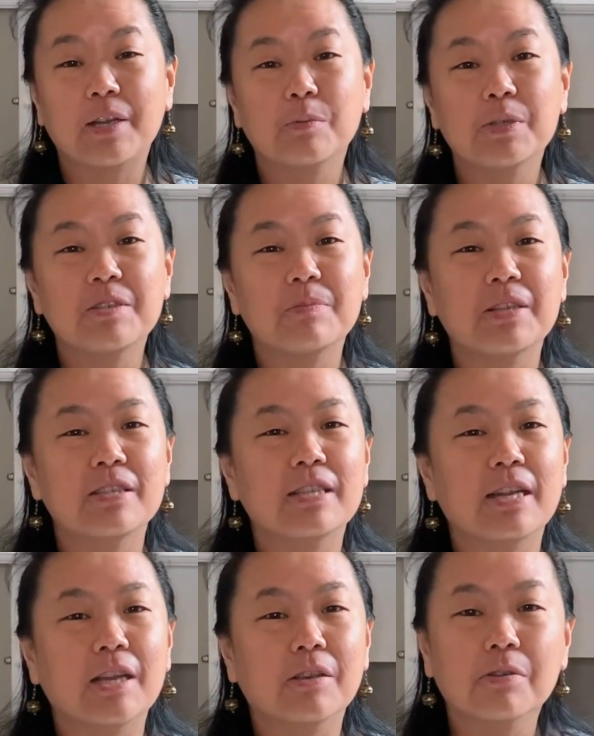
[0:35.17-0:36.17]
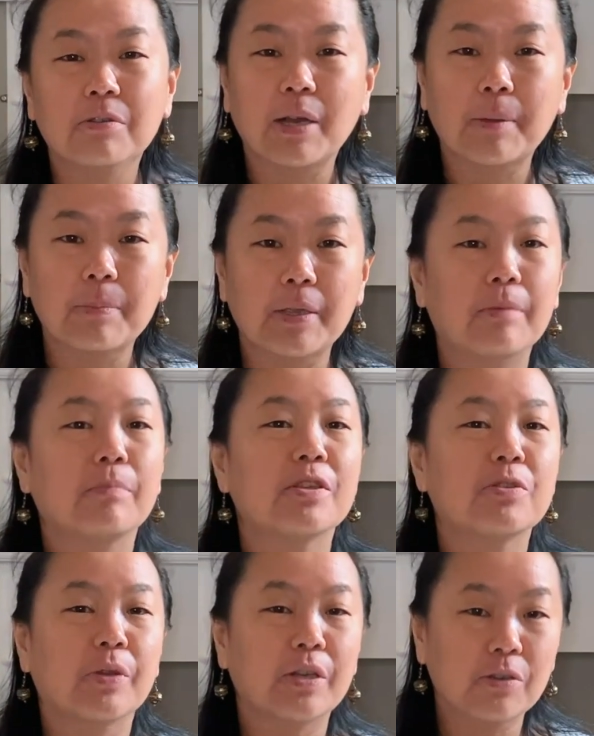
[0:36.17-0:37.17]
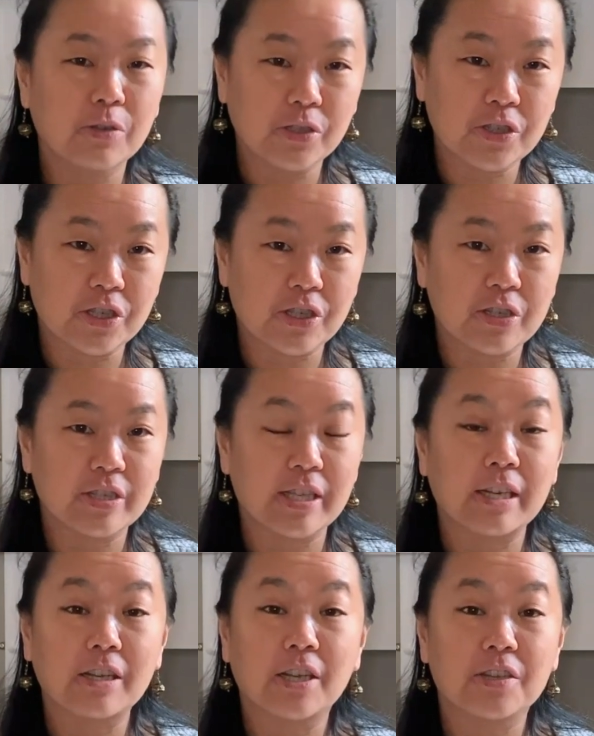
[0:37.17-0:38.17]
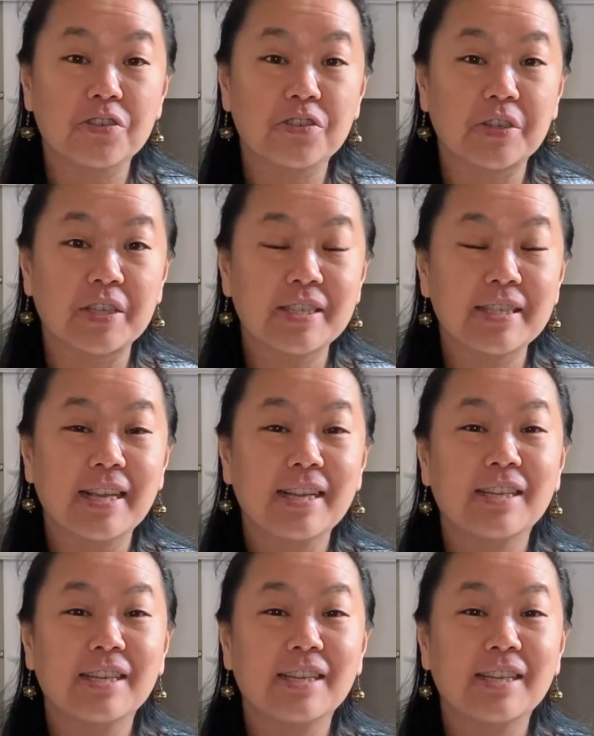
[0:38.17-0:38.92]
which means that I grew up in between cultures and countries,